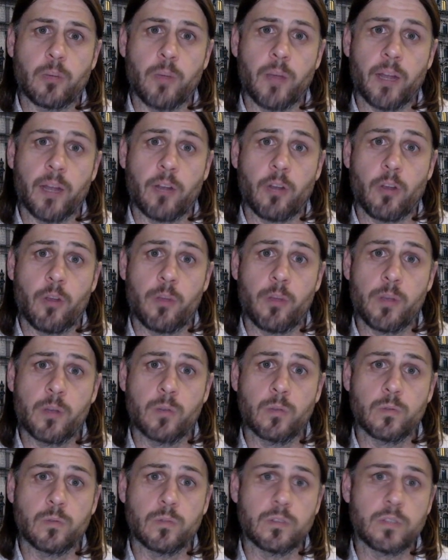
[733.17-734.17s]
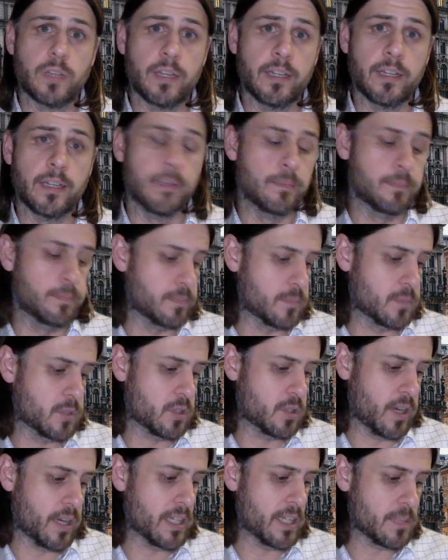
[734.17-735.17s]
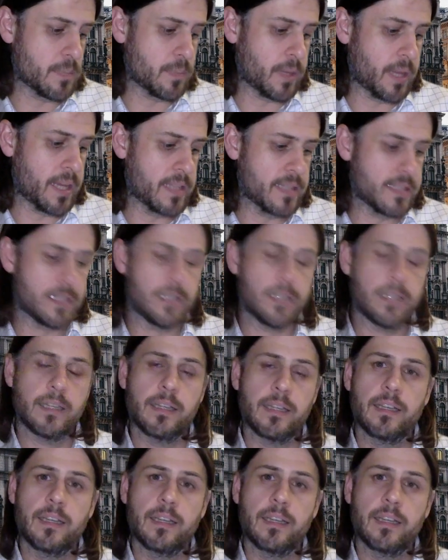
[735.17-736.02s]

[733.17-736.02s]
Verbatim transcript: microbial um, transplants.